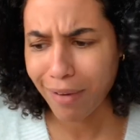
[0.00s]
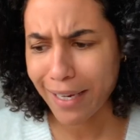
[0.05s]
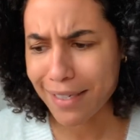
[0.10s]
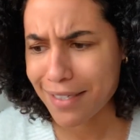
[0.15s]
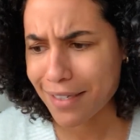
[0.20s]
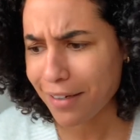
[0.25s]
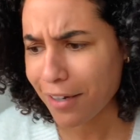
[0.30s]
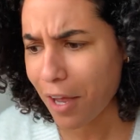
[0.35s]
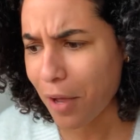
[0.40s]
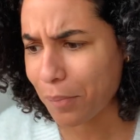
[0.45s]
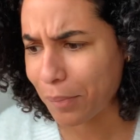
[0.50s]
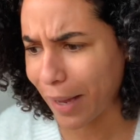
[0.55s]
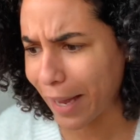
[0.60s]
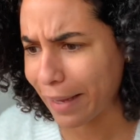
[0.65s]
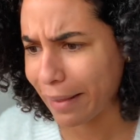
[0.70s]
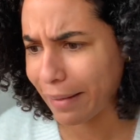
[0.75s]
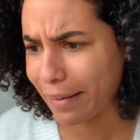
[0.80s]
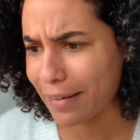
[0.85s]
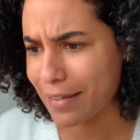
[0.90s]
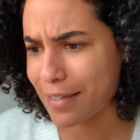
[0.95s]
I did not buy
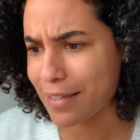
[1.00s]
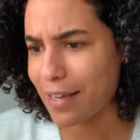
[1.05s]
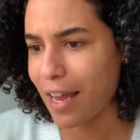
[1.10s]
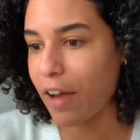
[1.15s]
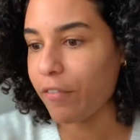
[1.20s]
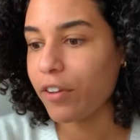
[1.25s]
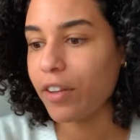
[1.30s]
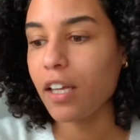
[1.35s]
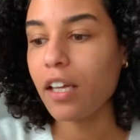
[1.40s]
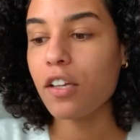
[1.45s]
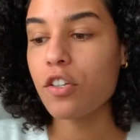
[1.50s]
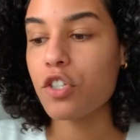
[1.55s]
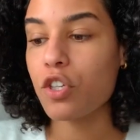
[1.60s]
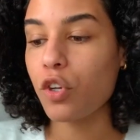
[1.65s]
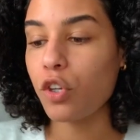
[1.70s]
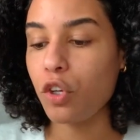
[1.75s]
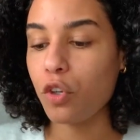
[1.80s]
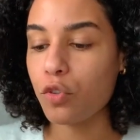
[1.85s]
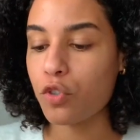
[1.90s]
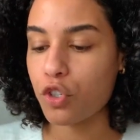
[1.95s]
this. Everything, so
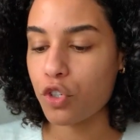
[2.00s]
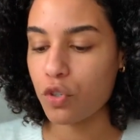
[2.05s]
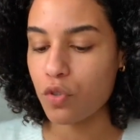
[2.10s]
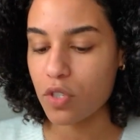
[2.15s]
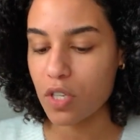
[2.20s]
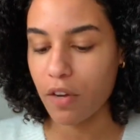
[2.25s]
you choose